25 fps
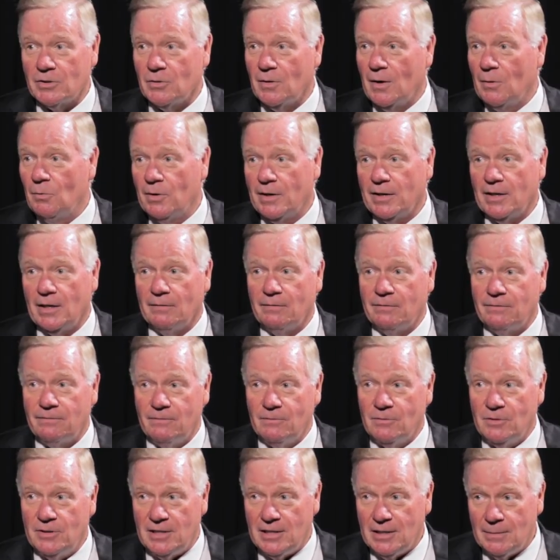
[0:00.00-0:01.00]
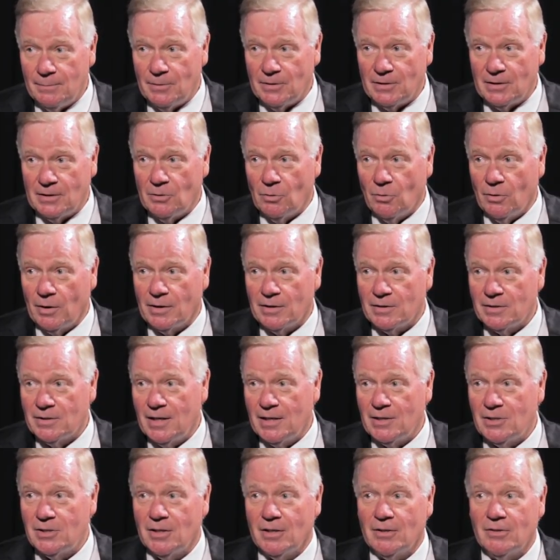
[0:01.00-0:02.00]
So I want to get deep into the
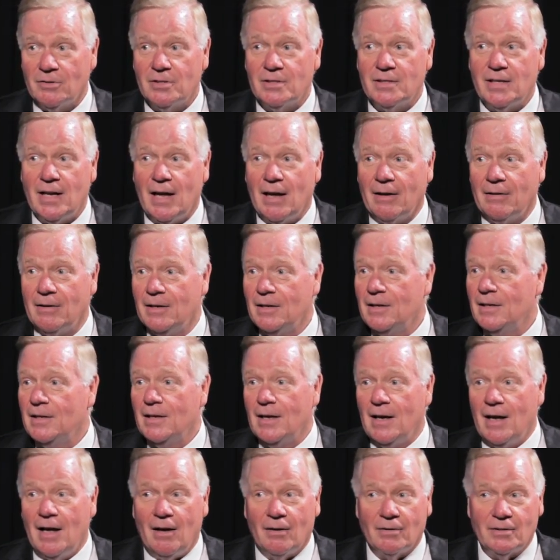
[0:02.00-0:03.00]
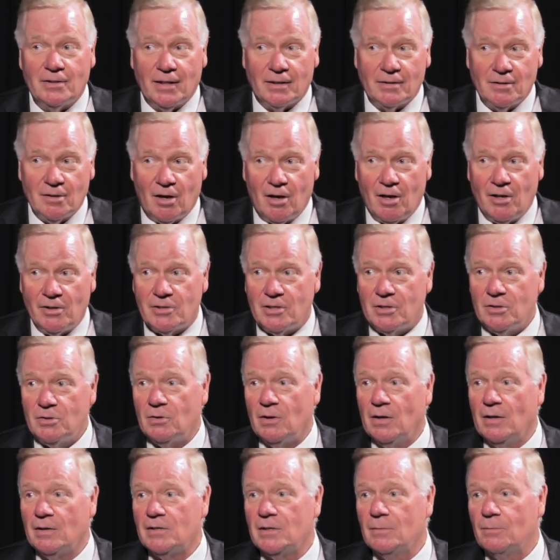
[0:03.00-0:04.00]
organization, understand how technology is
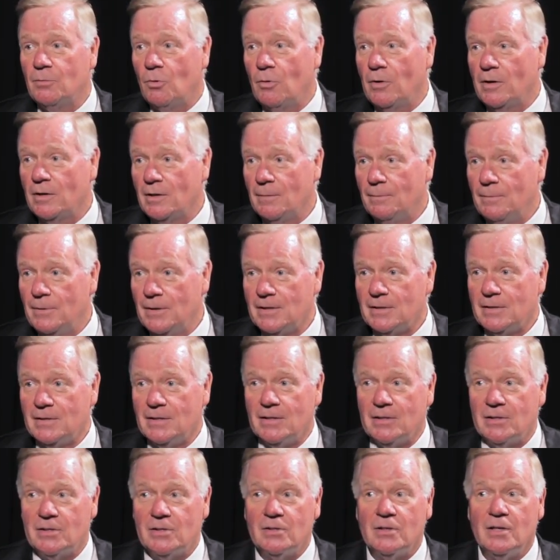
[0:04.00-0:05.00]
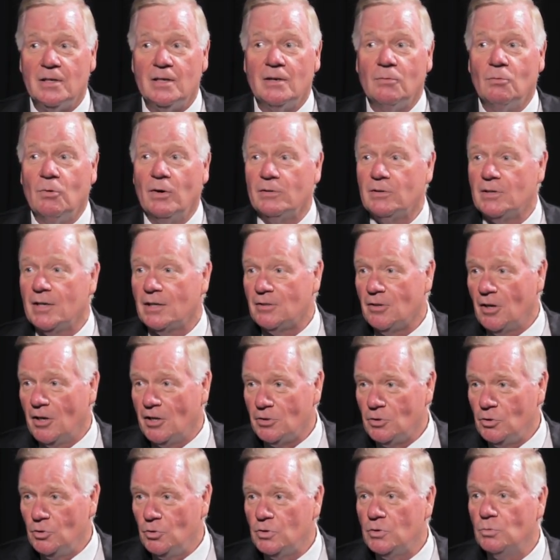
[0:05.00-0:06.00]
uh, supporting the business, what
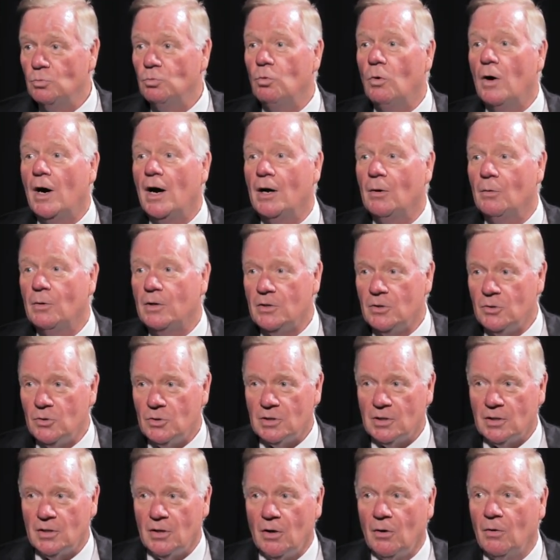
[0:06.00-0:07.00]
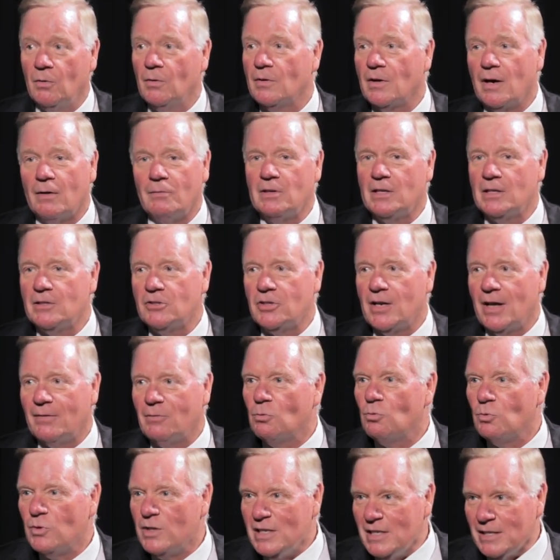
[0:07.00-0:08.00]
technology is using, why are we using those. Everything should have
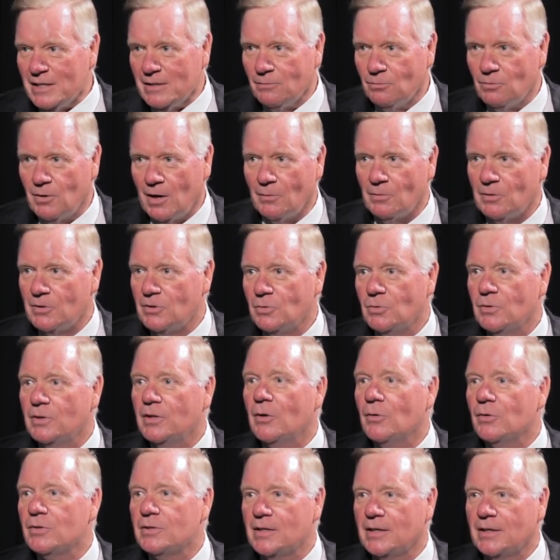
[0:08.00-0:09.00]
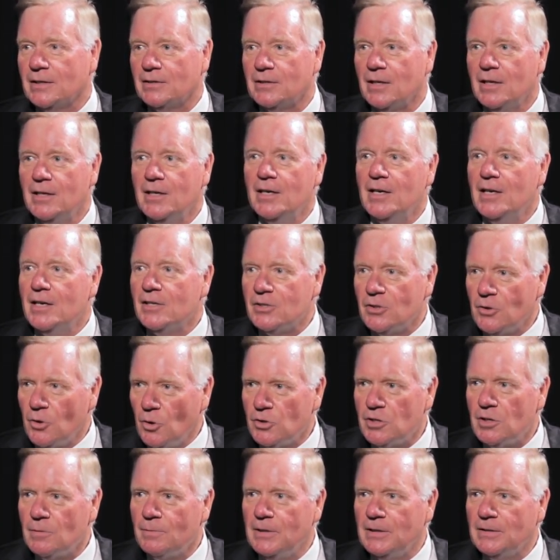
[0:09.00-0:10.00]
a reason why we're mm. doing those mm. things. So
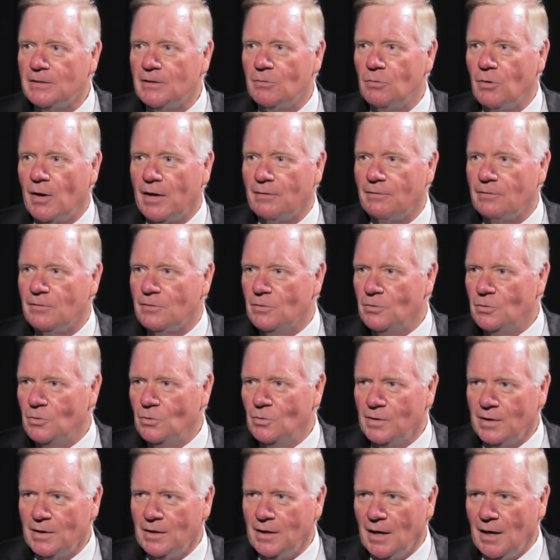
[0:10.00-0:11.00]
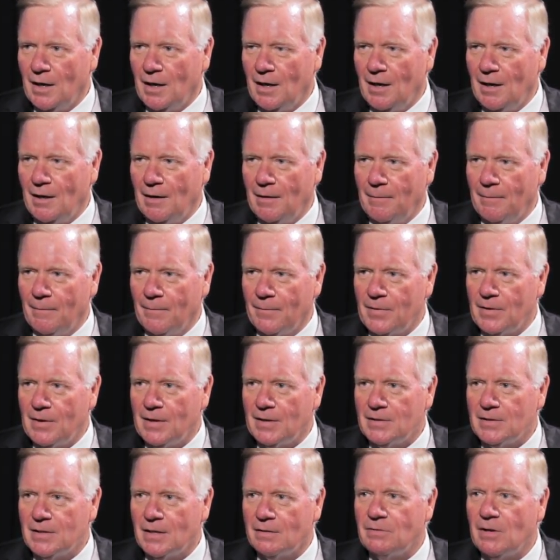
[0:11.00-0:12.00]
those have been quite a few um,
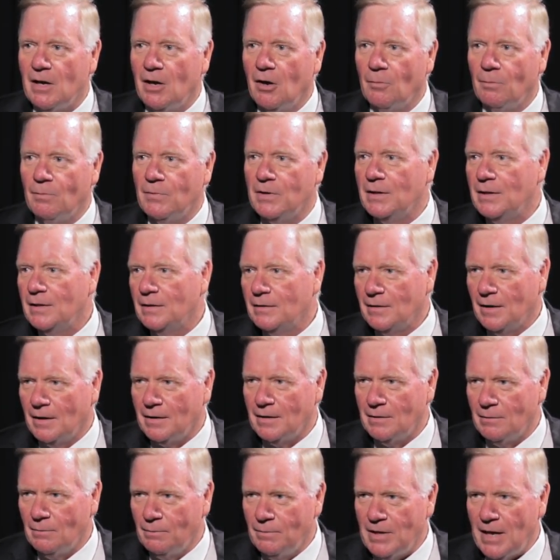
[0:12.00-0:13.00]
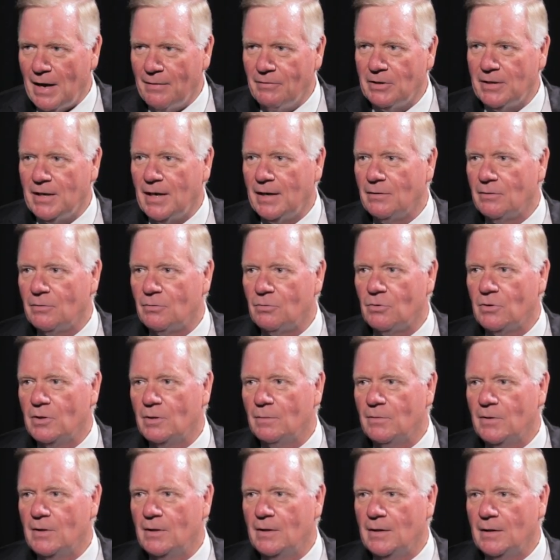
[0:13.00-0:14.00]
things that have helped me in, navigate through
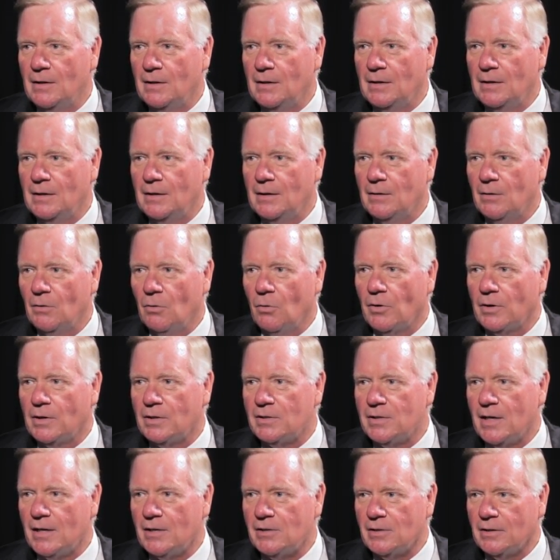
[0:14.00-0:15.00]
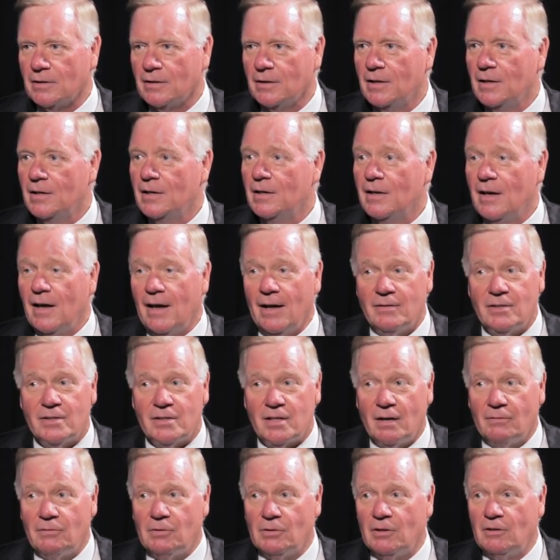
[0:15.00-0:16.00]
the, the, organization. Had
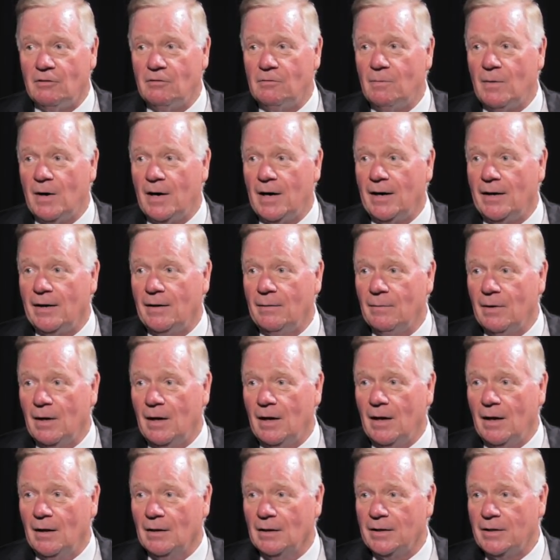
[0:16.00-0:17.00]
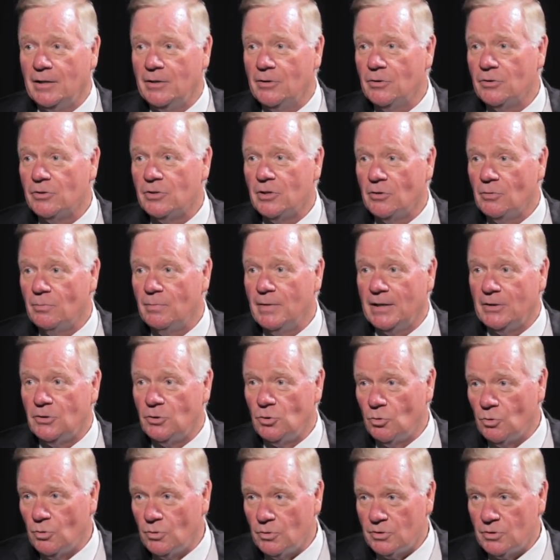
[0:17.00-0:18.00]
several of my uh, leaders or
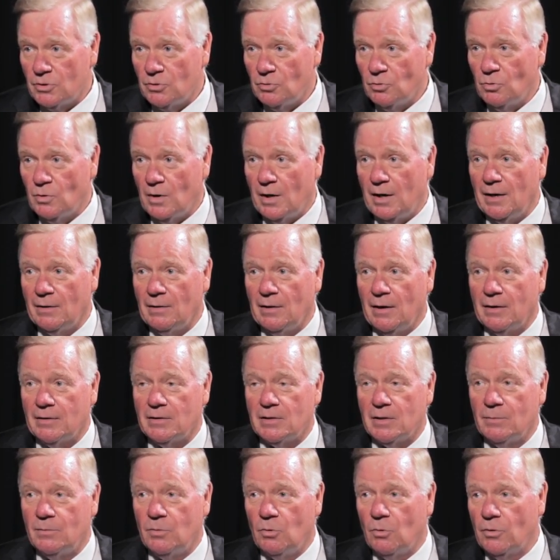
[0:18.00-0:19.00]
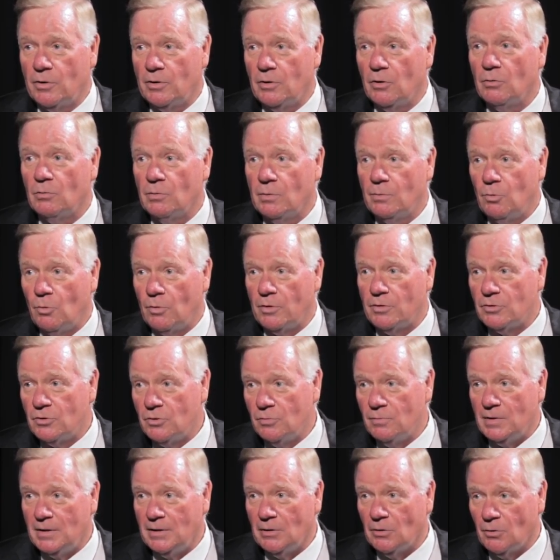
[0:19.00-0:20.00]
mentors who I, I supported or reported to
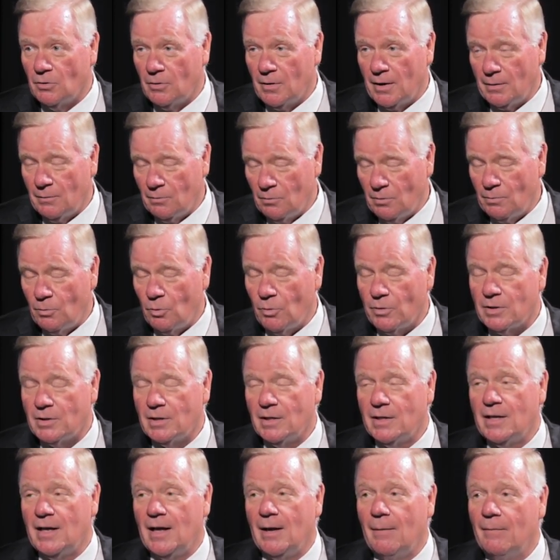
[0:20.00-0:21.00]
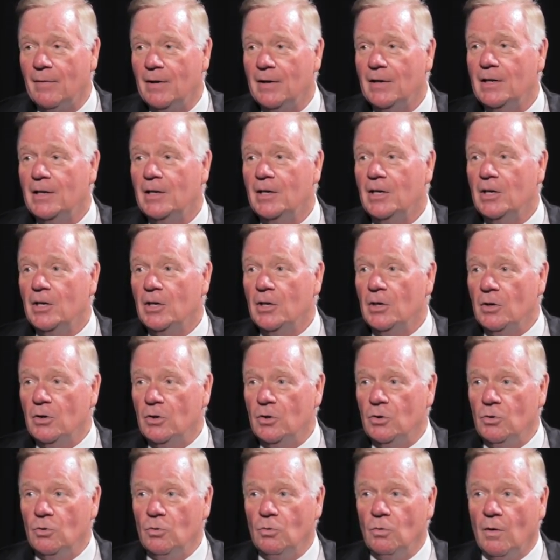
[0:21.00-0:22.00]
me or I reported to them
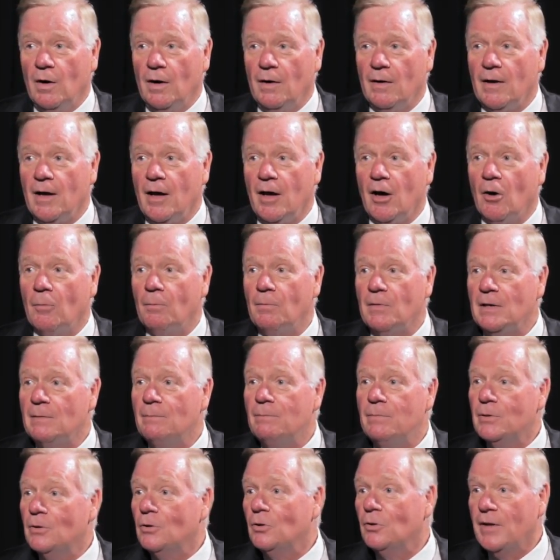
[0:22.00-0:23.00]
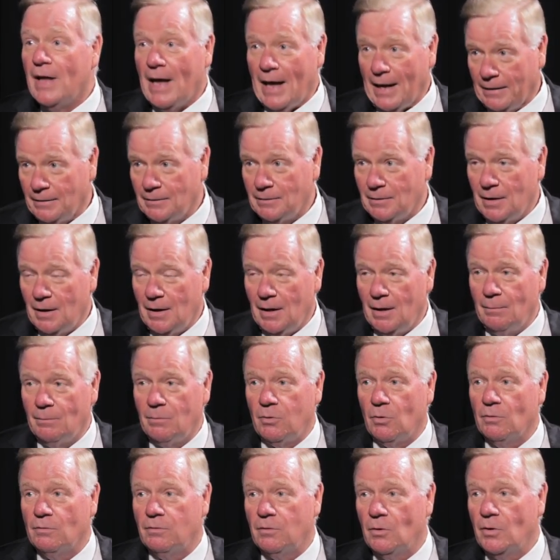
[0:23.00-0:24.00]
who helped me build that um,
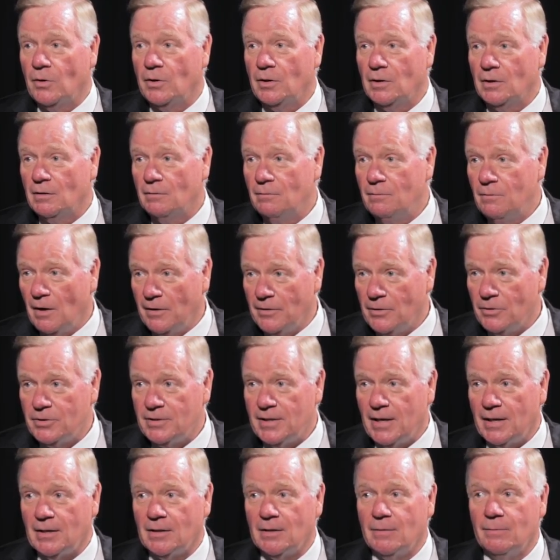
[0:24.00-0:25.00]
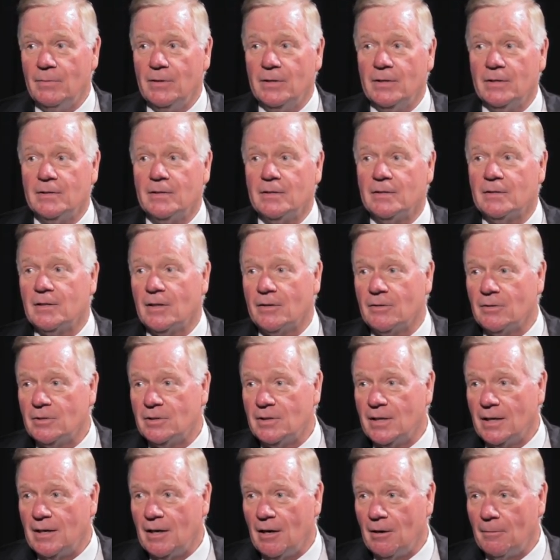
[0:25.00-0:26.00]
portfolio of understanding the business,
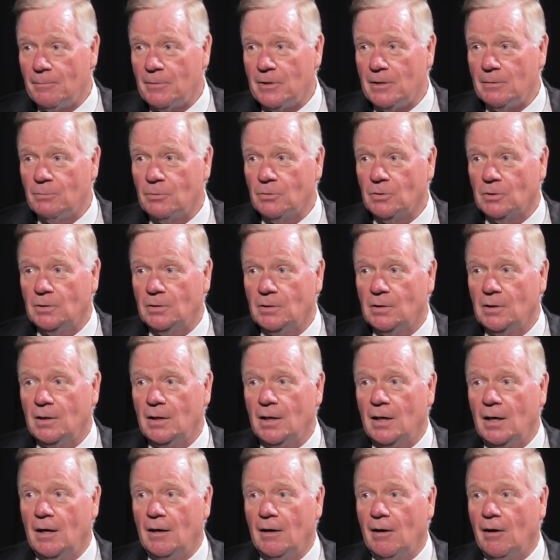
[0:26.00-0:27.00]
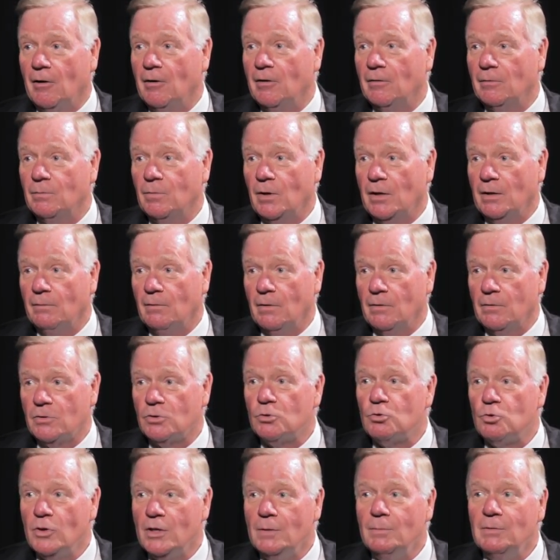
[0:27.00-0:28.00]
understand how people uh, are
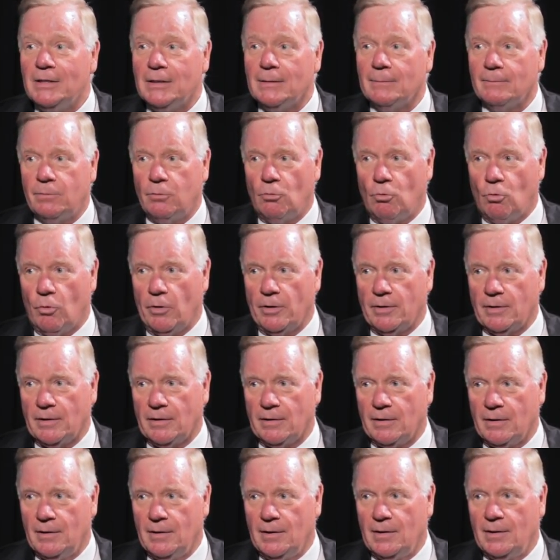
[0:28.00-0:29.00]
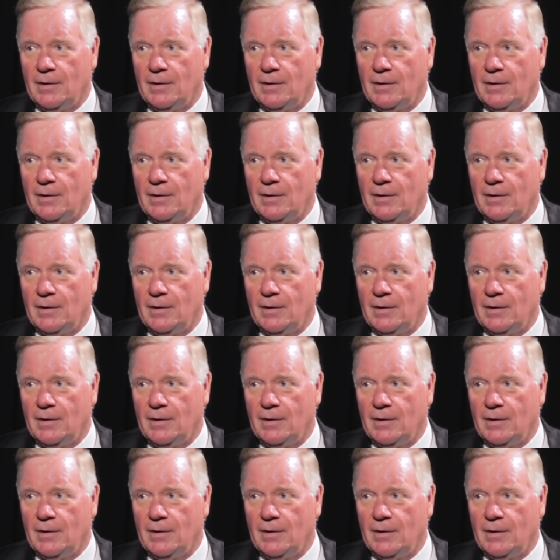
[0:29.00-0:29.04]
extremely important,